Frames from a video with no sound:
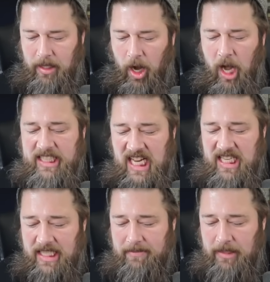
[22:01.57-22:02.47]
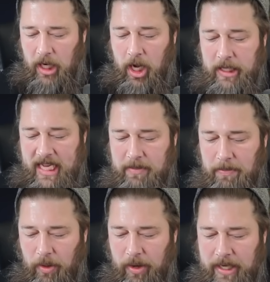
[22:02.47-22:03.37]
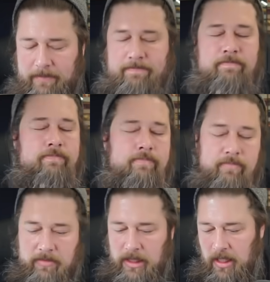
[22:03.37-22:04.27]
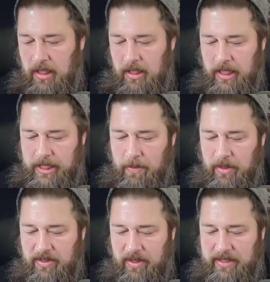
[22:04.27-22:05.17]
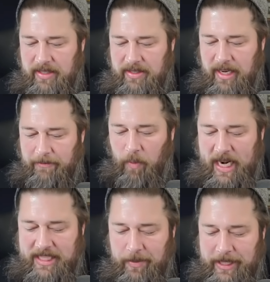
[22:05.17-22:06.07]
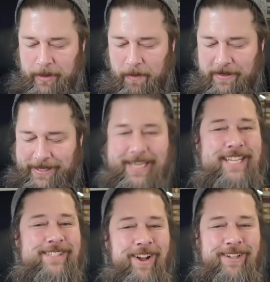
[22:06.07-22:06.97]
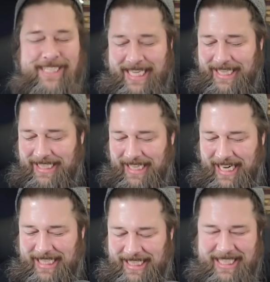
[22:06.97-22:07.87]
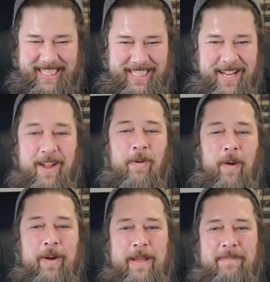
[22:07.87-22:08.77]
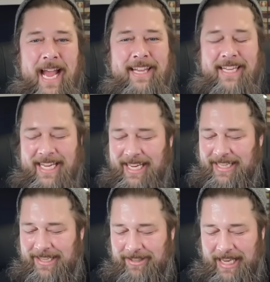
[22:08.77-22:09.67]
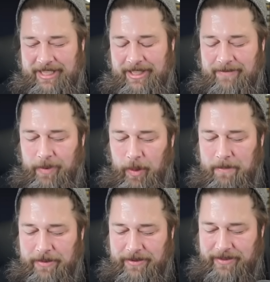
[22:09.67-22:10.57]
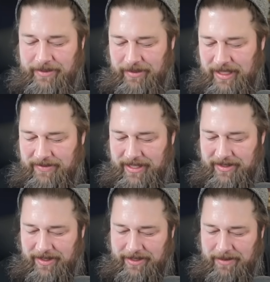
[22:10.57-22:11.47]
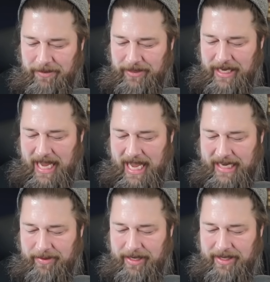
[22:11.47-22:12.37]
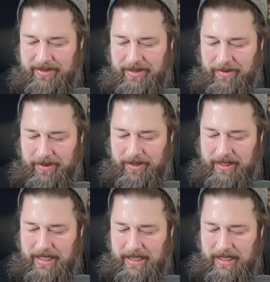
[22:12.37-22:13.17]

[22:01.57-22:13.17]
Oh, is that? Oh, that's more Exalted stuff. What is it with this person in Exalted? Why do we buy the collection of the one person who loves Exalted more than anyone else in the world?